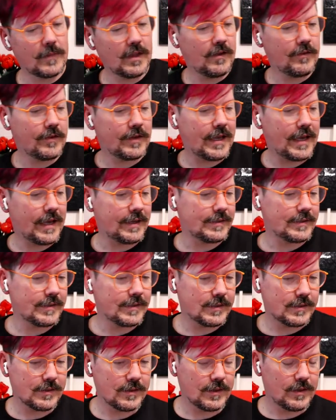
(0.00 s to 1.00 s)
If it
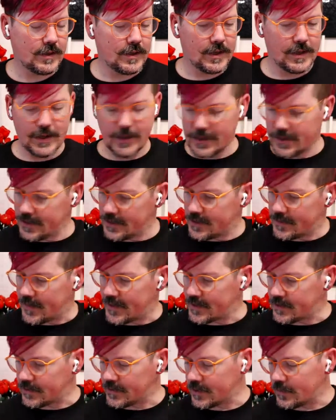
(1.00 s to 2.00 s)
has
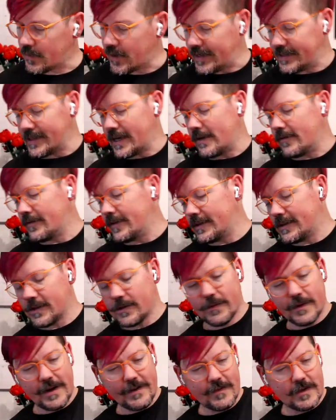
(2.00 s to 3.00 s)
special surprise outfits or
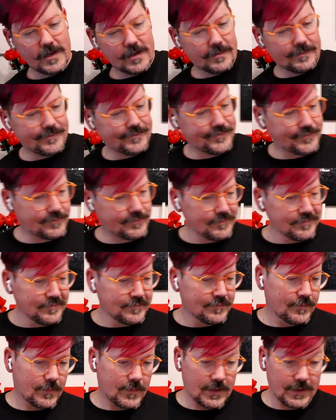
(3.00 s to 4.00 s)
whatever.
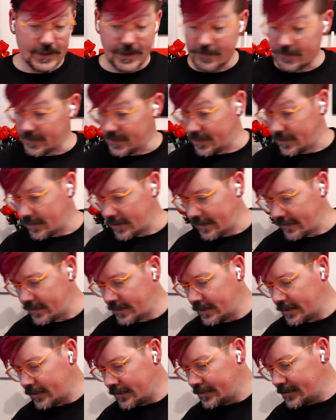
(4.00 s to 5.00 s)
I definitely don't have
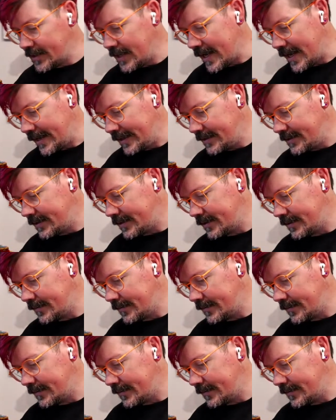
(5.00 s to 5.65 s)
any of those yet.